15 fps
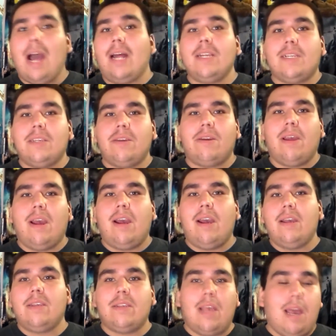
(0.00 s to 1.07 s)
honestly you
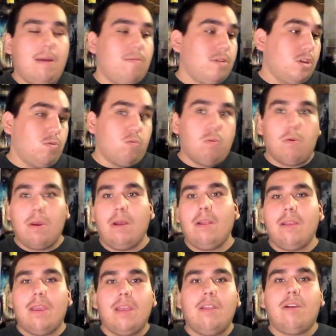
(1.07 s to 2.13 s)
guys i was
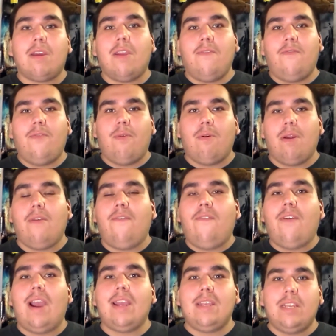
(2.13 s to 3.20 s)
really looking forward to
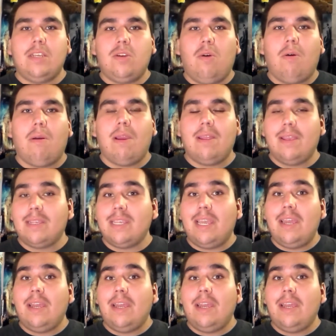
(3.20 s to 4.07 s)
finding dory this